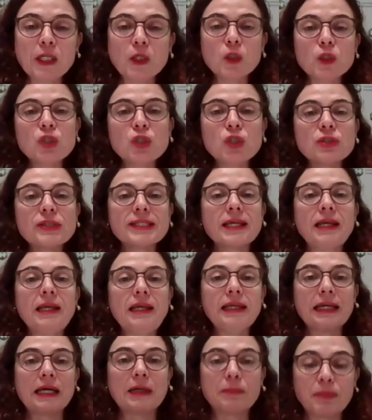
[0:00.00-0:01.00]
and also
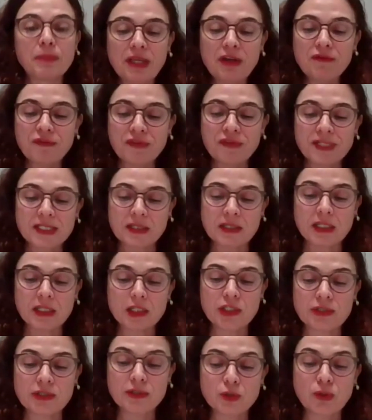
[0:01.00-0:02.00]
scaling up
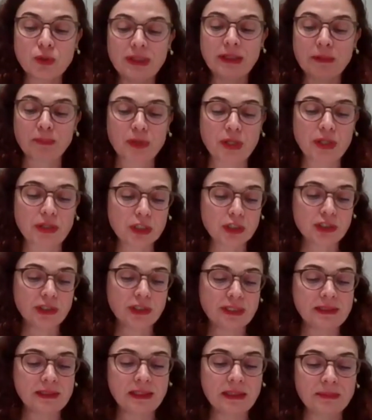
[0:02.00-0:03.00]
infrastructure to link
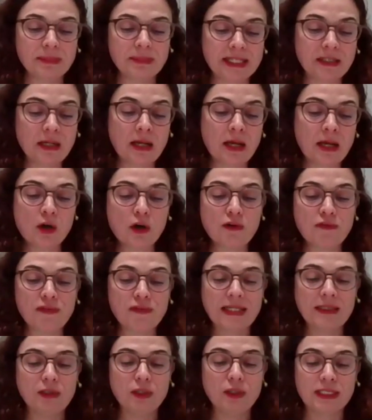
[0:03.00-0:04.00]
production and demand
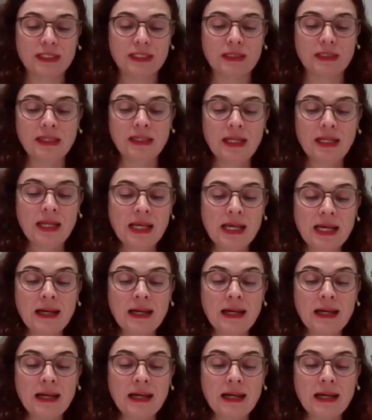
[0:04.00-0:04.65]
of hydrogen.